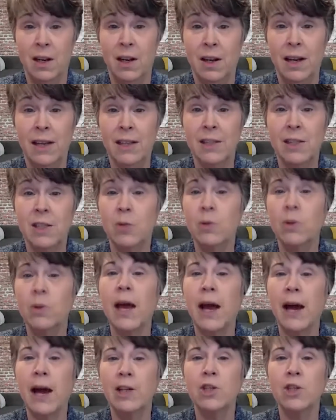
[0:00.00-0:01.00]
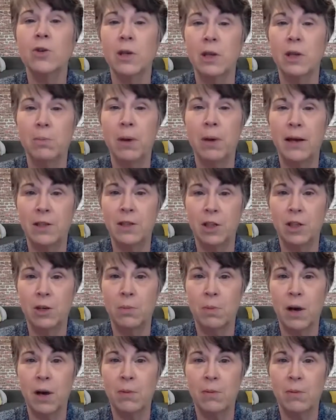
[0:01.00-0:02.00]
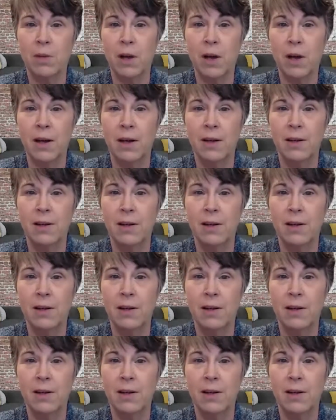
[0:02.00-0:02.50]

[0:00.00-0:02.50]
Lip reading: as to what the actual impact to your bottom line.